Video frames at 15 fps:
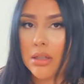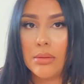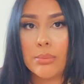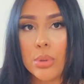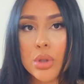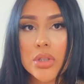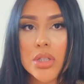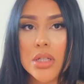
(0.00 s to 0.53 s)

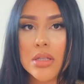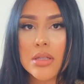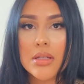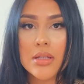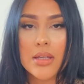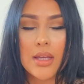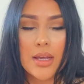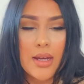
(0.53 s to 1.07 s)

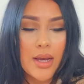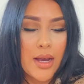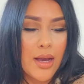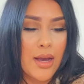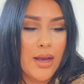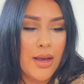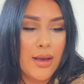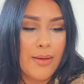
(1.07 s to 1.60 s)
important.
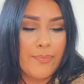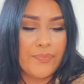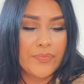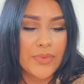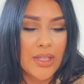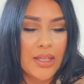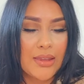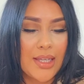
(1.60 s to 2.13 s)
Um,
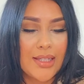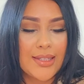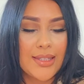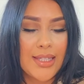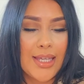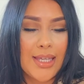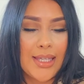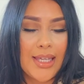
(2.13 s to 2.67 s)
next
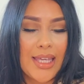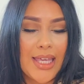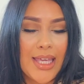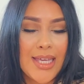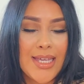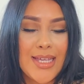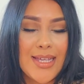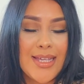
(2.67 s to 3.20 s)
thing
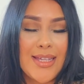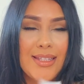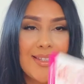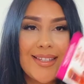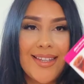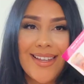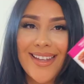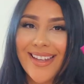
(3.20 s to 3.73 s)

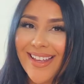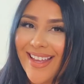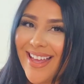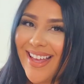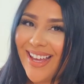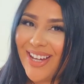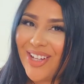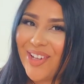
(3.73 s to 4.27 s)
is
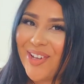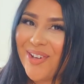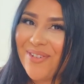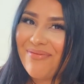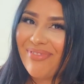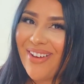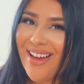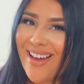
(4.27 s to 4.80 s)
a
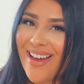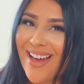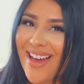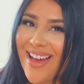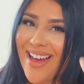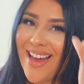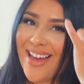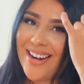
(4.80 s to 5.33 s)

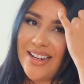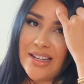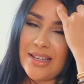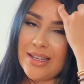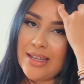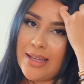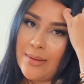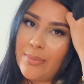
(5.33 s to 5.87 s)
coupon
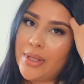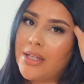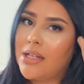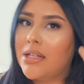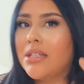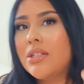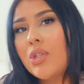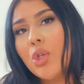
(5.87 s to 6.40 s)

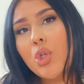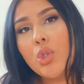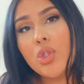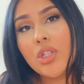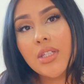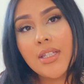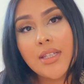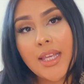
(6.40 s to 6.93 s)
because who
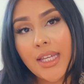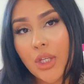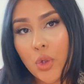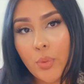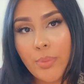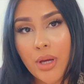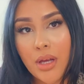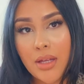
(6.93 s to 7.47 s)
doesn't like
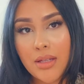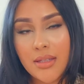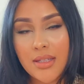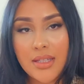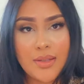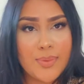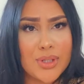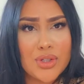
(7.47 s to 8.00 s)
coupons,
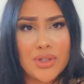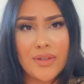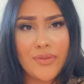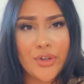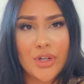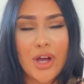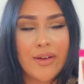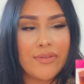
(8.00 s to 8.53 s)
especially
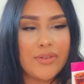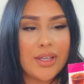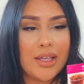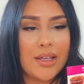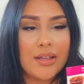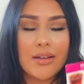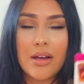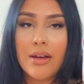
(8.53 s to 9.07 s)
for
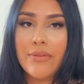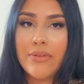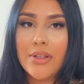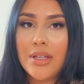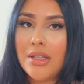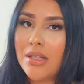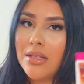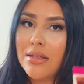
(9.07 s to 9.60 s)
coffee?
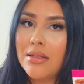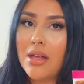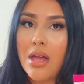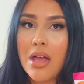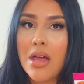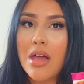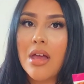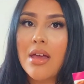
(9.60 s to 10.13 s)
Coffee is
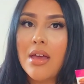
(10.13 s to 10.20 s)
not